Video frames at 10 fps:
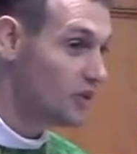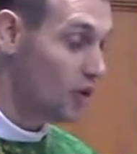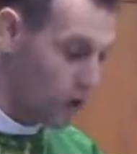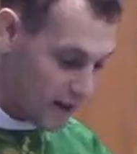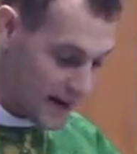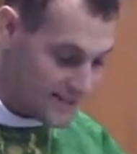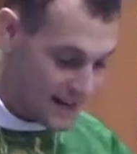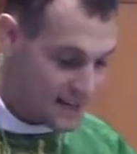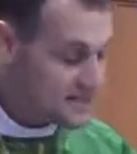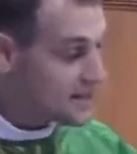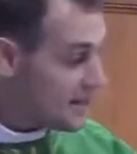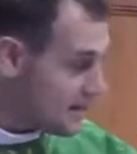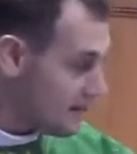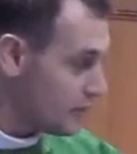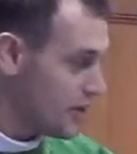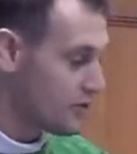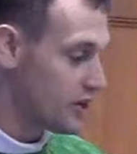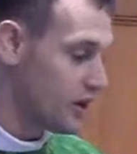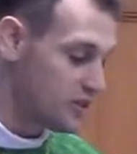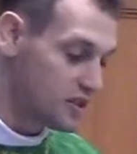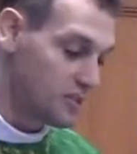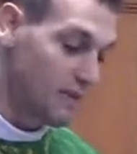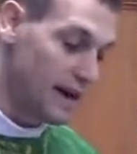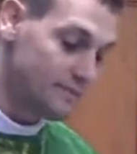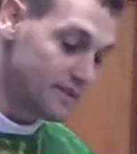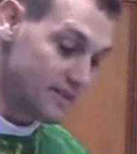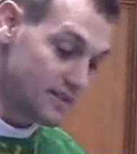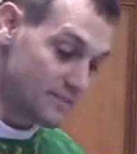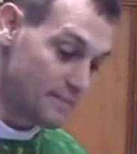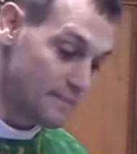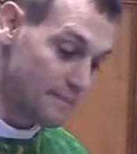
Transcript: Or, as I say in regards to baptism,